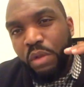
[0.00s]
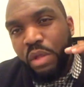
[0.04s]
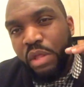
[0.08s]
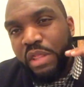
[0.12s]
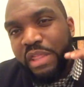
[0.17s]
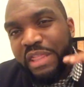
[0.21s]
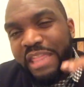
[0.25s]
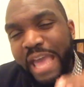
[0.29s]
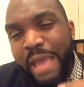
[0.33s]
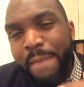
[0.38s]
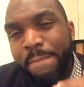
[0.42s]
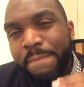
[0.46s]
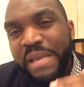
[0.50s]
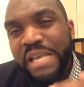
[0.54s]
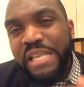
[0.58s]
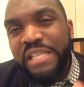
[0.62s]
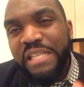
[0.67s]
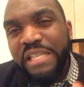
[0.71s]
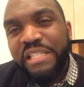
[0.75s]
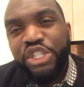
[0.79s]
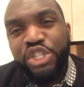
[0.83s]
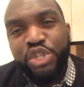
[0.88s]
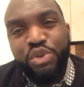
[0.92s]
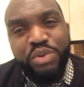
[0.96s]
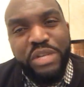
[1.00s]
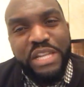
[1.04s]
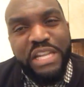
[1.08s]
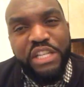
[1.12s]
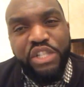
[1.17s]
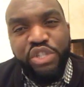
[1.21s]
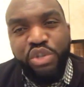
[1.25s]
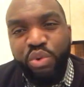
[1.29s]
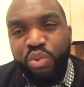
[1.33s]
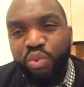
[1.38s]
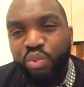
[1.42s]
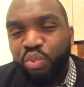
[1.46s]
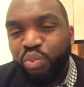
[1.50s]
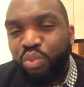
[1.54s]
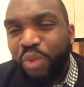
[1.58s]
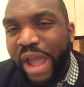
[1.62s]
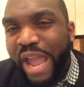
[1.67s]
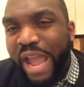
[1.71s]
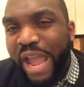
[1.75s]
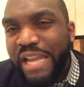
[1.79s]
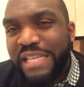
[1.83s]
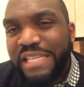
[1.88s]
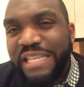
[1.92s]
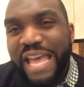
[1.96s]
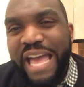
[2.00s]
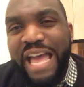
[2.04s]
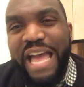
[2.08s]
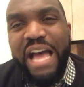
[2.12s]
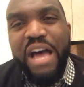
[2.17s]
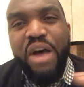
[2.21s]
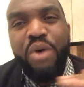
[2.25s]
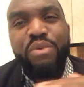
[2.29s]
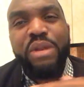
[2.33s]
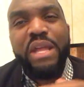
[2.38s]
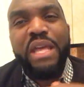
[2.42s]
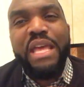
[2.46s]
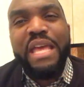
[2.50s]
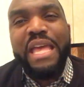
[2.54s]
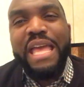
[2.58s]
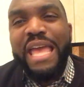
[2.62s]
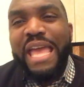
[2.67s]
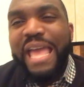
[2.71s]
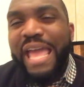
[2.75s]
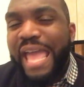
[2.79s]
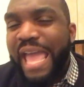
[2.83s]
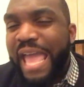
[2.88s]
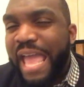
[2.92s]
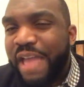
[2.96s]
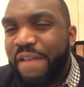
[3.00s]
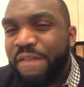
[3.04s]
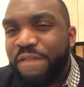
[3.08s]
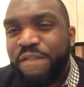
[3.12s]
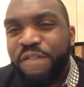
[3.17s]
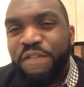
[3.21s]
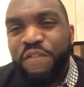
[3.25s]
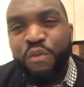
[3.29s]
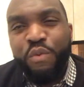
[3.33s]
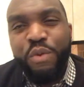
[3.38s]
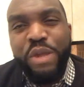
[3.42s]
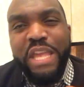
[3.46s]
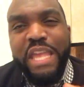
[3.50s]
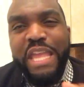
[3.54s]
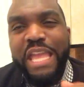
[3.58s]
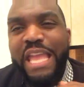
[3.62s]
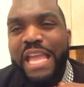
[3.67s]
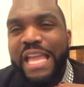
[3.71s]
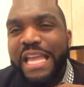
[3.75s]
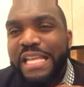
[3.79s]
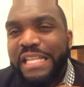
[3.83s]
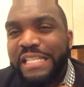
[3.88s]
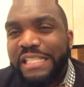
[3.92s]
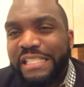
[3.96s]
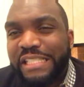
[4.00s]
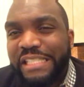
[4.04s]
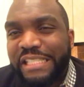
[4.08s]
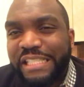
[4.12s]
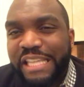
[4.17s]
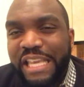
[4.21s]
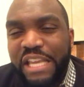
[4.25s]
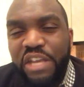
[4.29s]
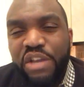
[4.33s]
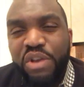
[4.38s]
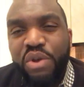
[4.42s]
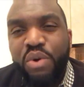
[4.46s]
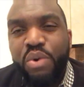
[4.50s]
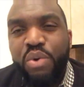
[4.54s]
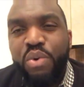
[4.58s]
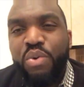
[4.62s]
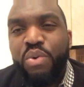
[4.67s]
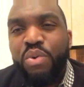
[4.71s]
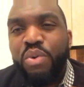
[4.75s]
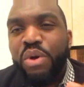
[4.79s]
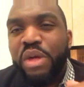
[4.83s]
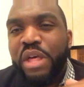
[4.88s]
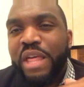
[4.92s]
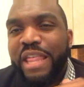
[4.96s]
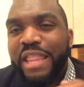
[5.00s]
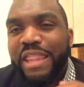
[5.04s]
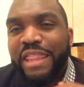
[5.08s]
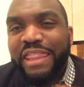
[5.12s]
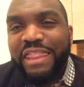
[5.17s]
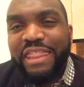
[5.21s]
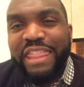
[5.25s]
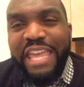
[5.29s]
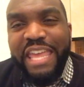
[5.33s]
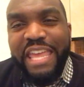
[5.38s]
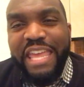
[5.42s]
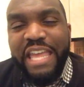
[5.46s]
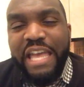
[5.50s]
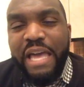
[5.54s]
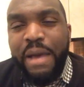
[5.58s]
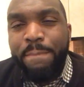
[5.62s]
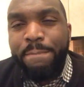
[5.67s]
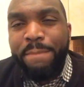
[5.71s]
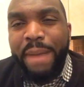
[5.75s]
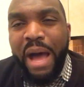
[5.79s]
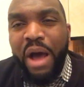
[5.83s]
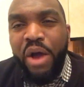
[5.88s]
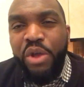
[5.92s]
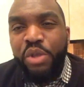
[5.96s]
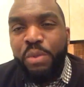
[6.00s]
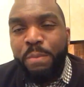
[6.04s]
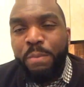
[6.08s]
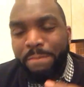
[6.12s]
That means that you need to write down every single thing about you.